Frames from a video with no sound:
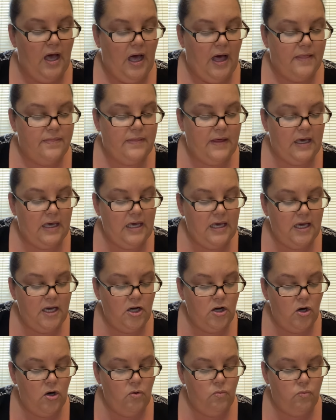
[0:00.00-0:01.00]
The
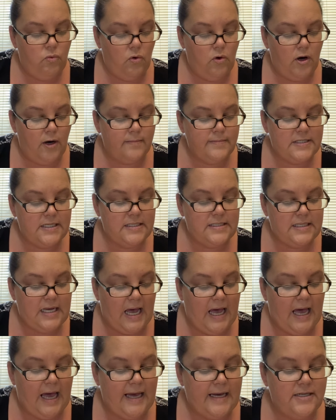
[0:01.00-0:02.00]
eagle warms its
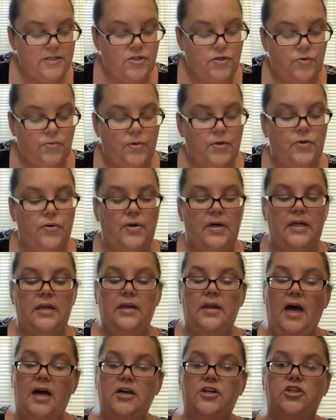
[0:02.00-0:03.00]
eggs through
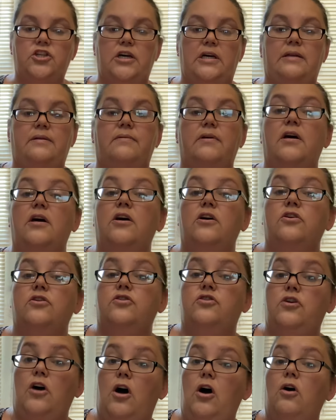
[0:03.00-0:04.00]
conduction.
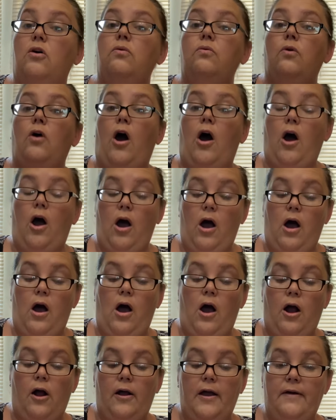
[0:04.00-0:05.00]
So
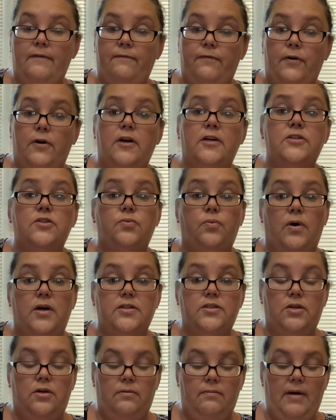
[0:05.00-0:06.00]
our inference
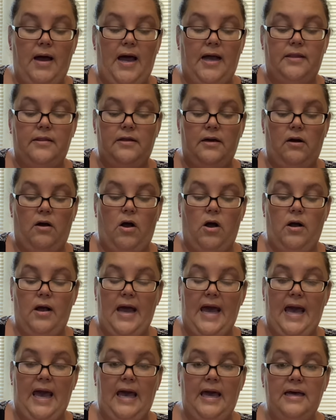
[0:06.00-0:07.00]
was correct. There are
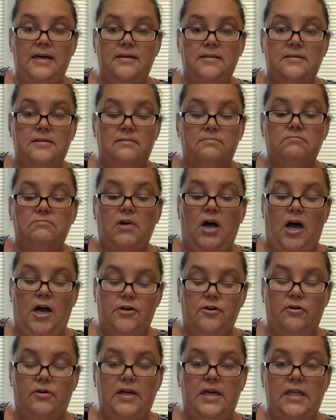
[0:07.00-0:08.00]
eggs
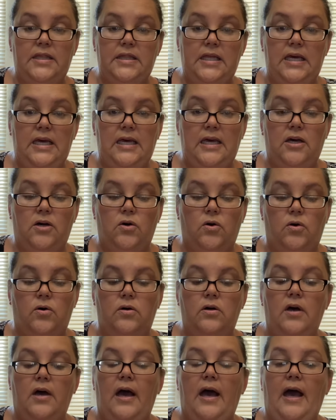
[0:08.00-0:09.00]
underneath the
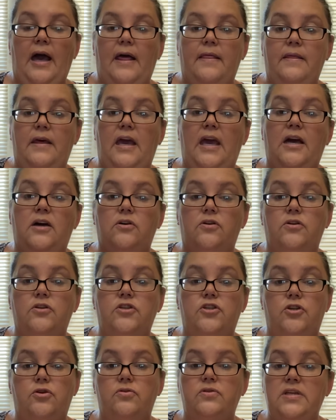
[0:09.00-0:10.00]
eagle, and the eagle
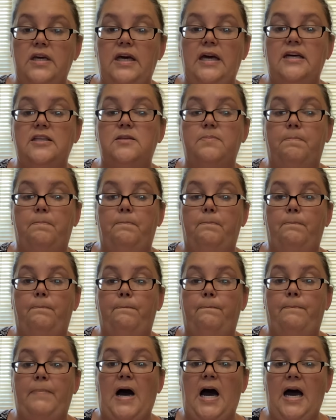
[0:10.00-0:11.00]
is using its
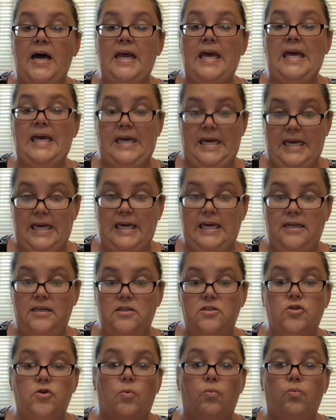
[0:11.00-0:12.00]
body
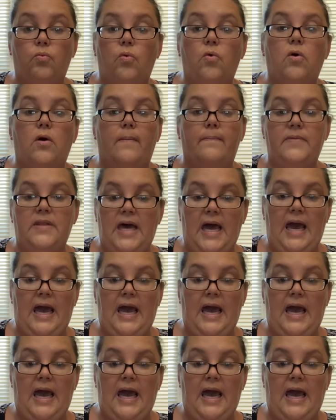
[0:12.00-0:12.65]
heat to warm the